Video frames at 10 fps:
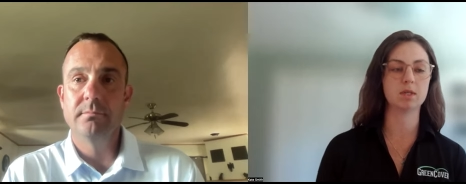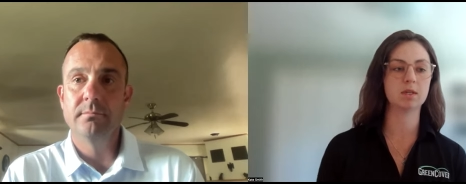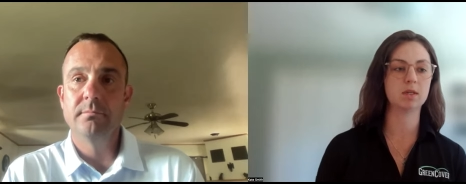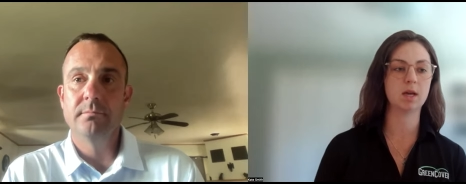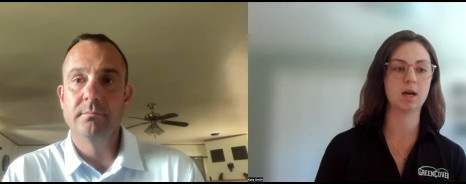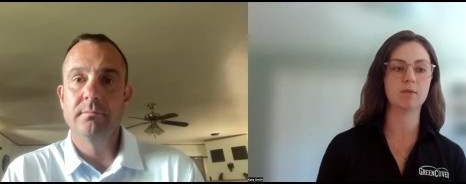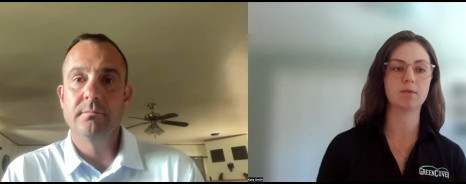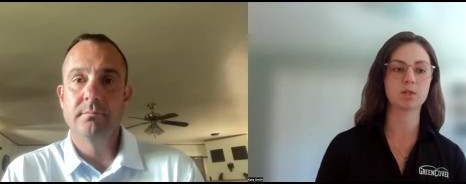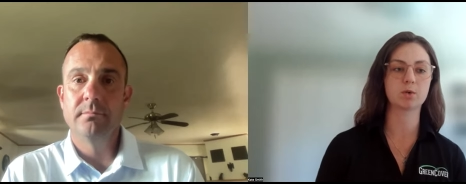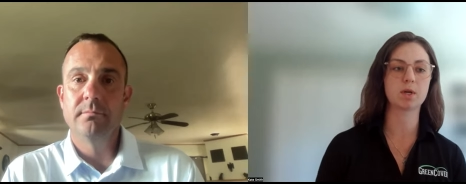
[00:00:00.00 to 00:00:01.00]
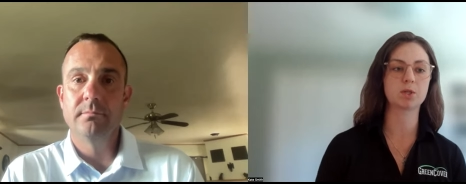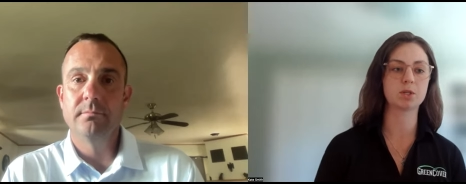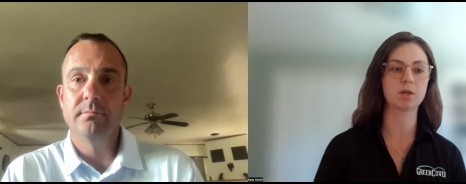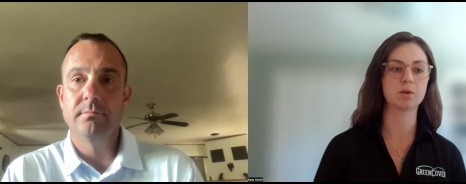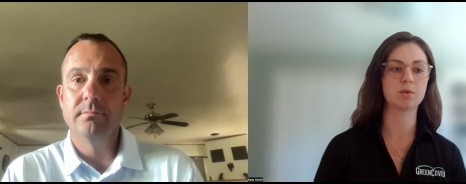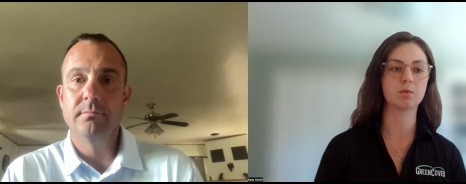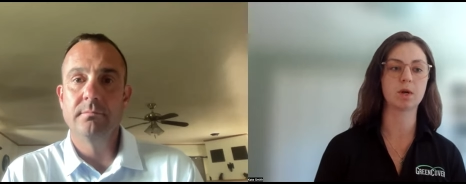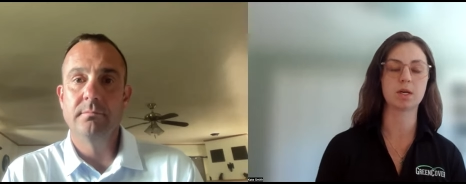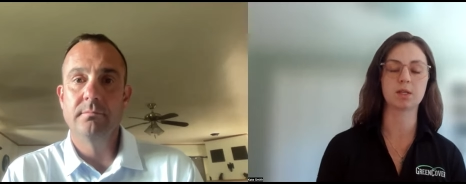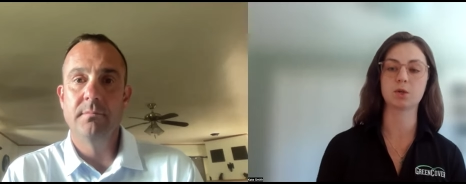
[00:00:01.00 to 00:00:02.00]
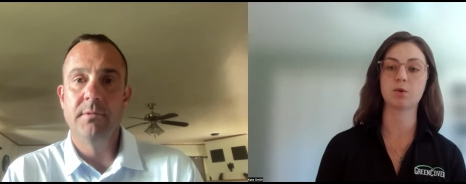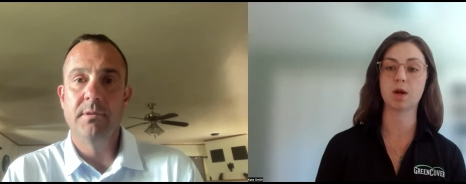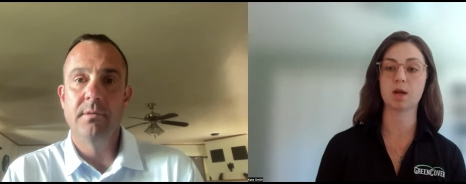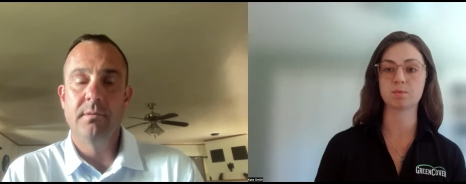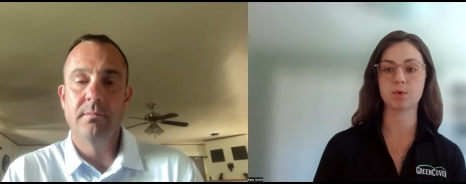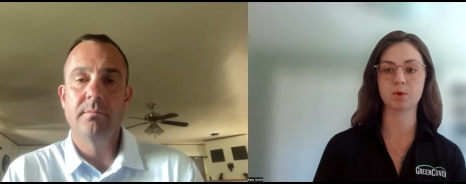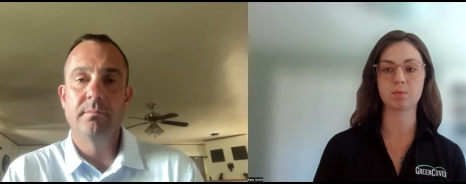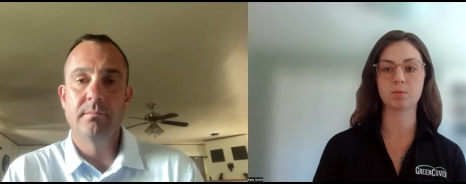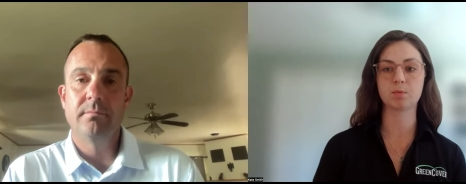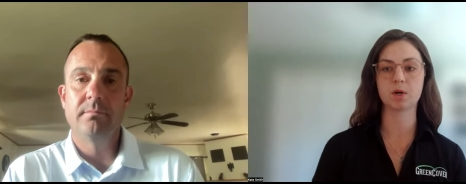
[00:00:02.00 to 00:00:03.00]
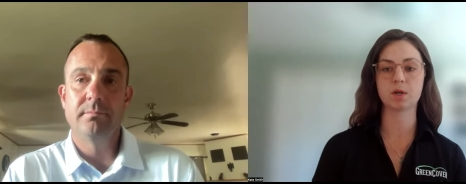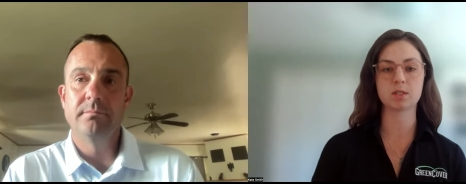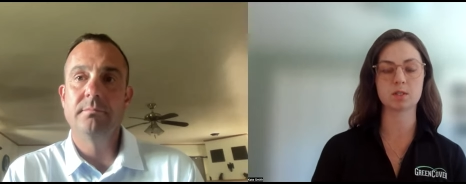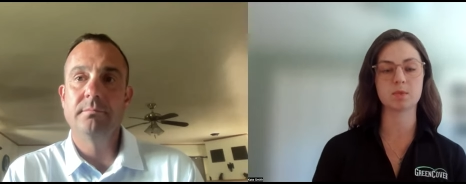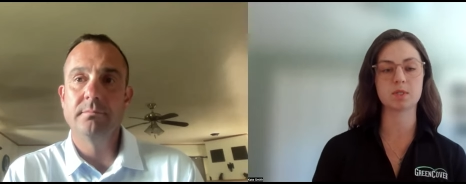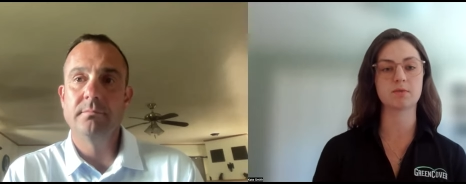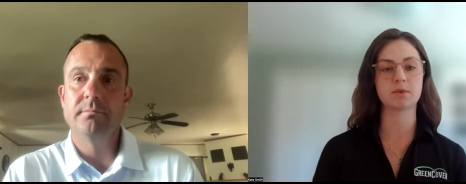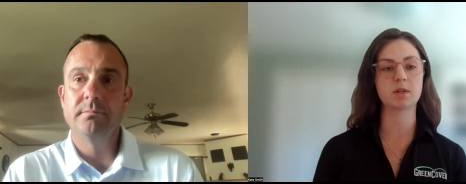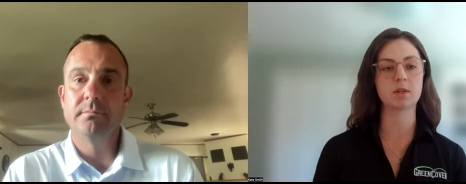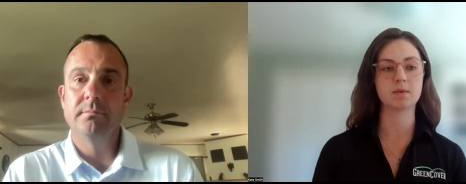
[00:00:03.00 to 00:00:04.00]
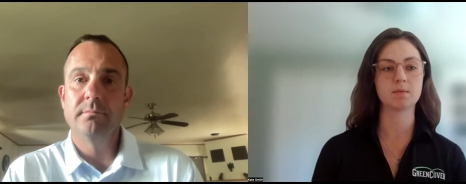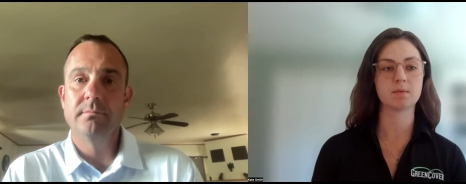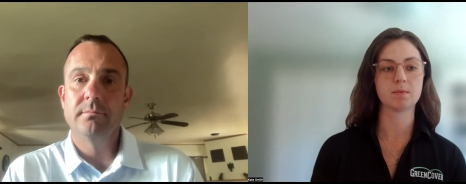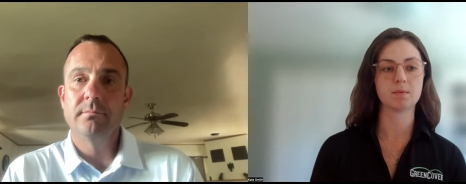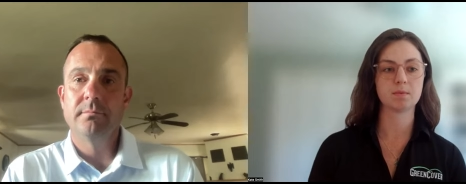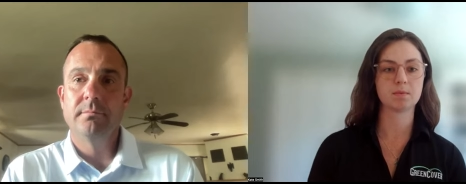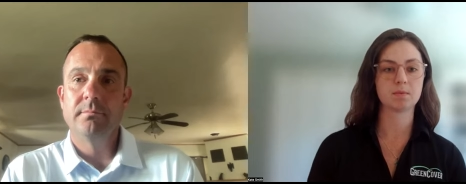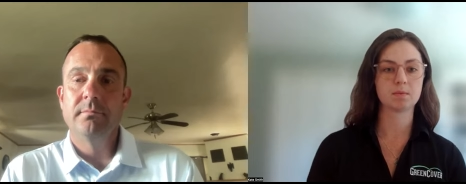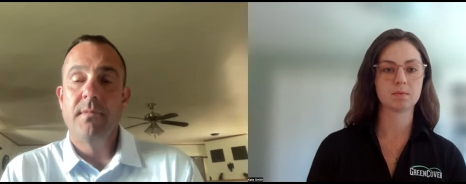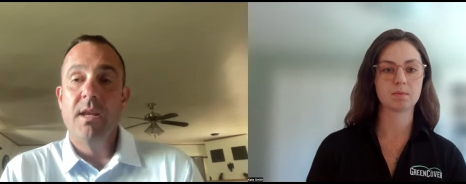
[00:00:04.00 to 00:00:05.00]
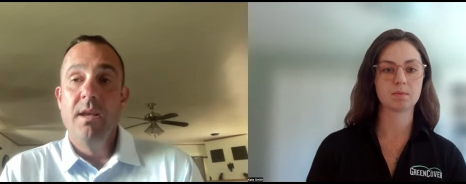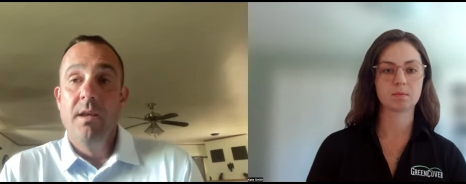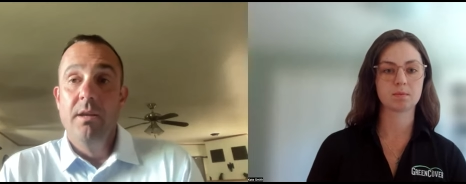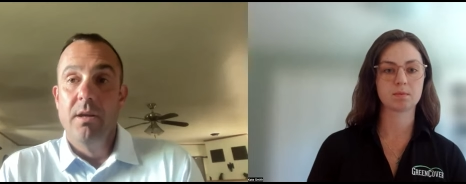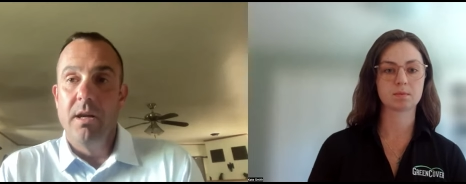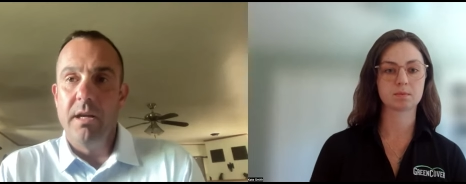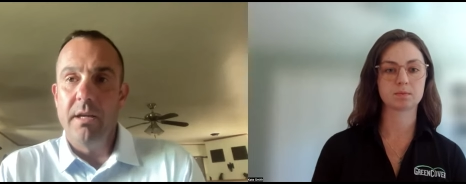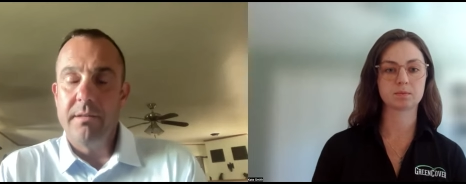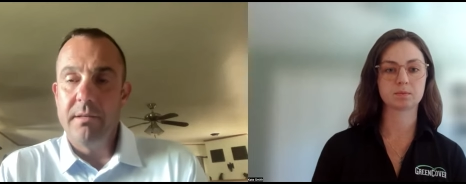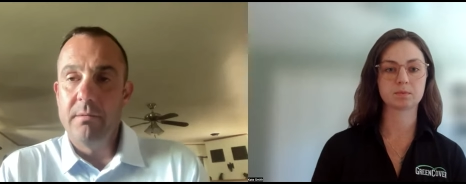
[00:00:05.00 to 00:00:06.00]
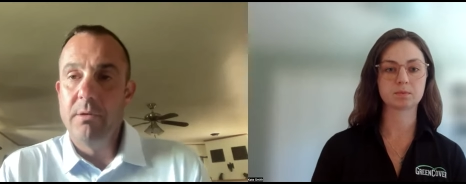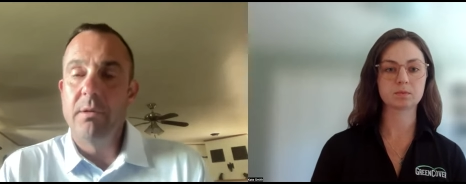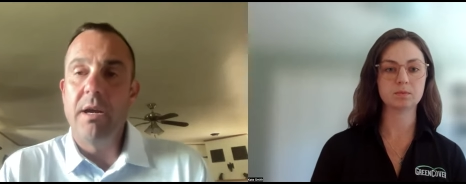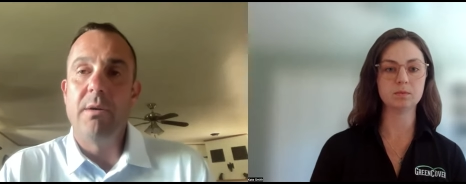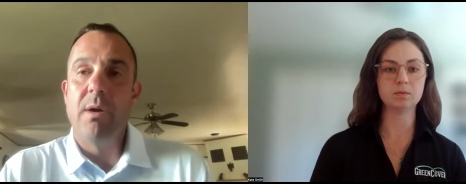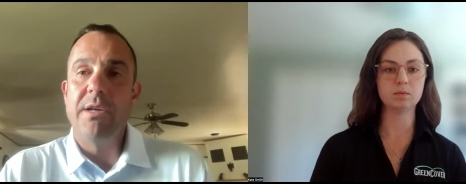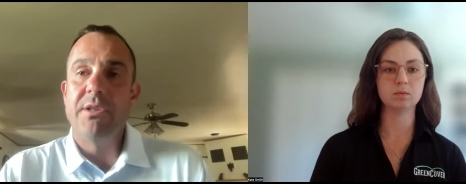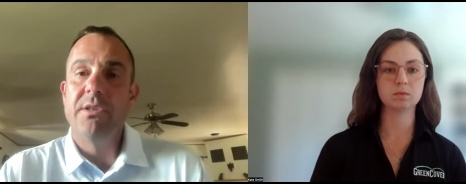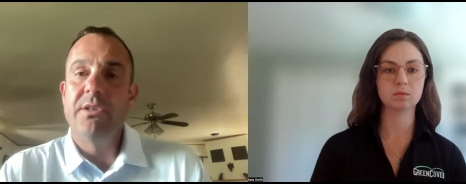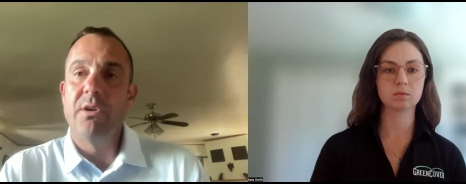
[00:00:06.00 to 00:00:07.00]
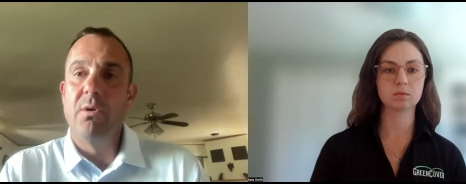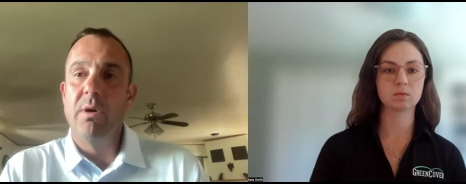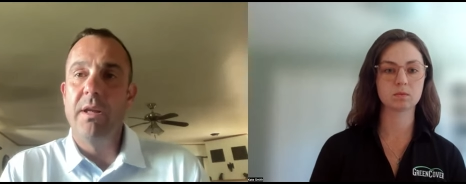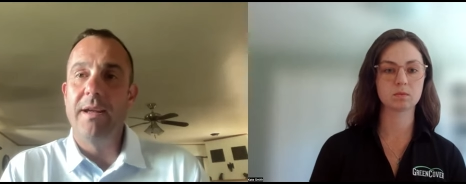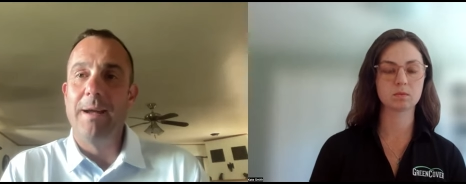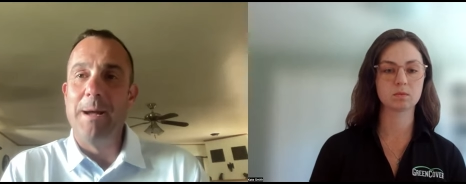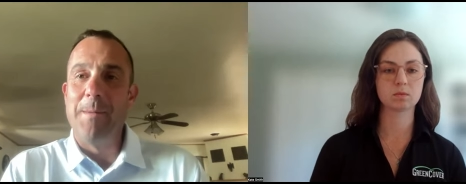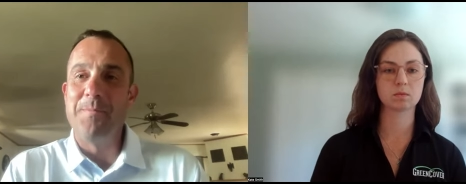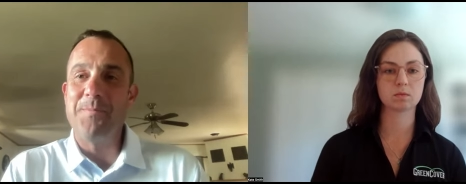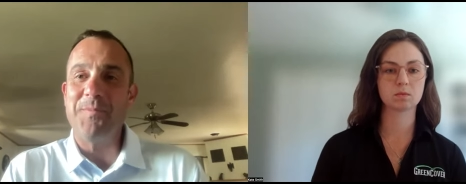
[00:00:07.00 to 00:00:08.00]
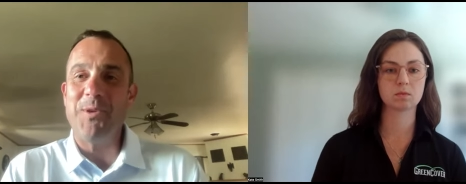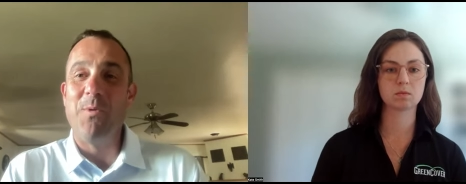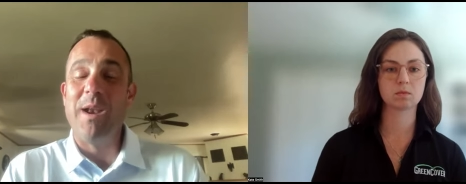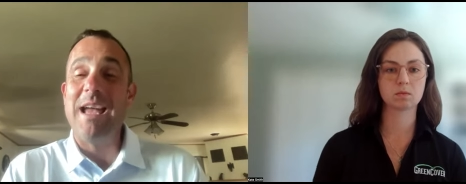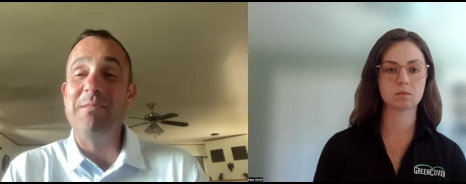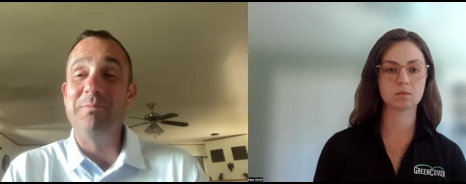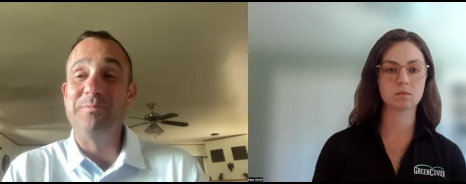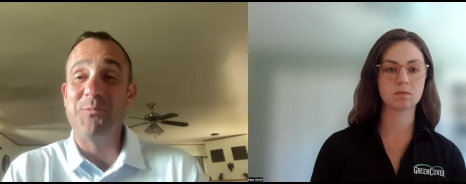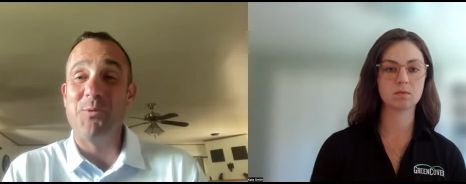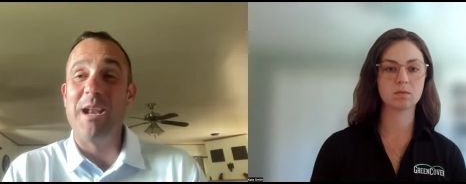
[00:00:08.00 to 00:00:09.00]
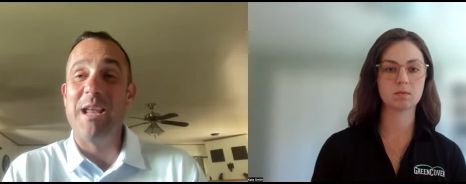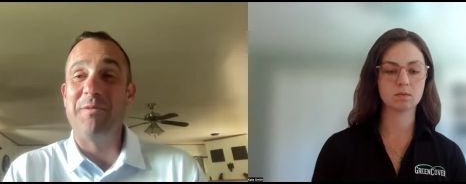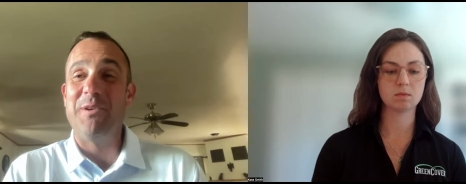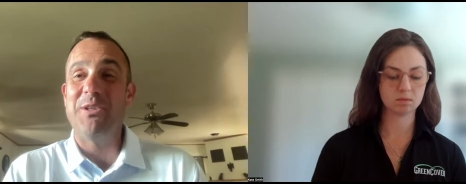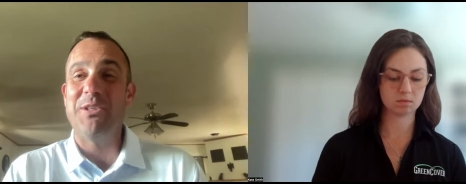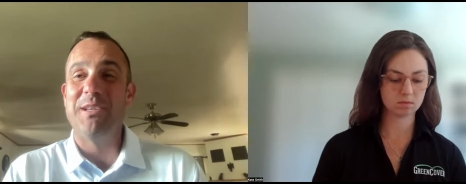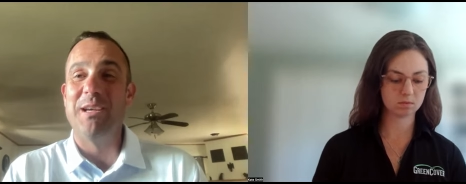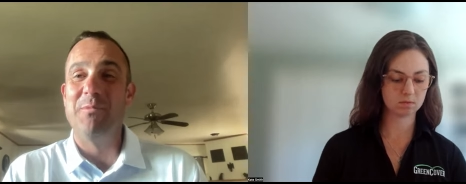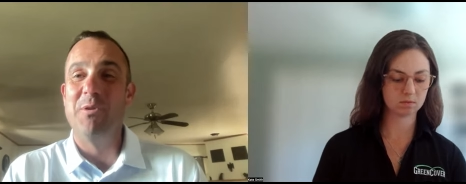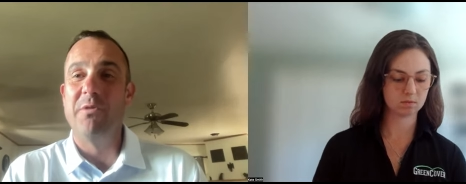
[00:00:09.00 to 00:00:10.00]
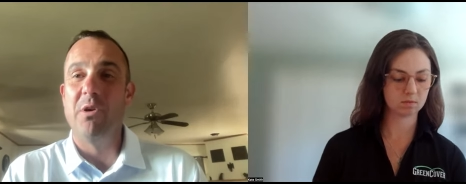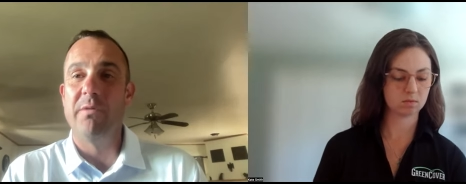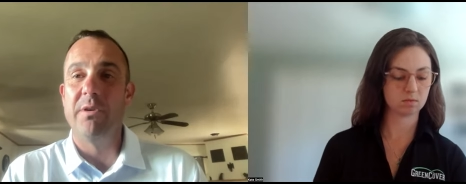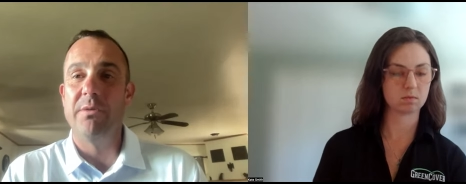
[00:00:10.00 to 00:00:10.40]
Speaker 1: yeah, Evan's question, why not the grass milk market specifically?
Speaker 2: Uh, great question. So um, when I when I first uh, moved over in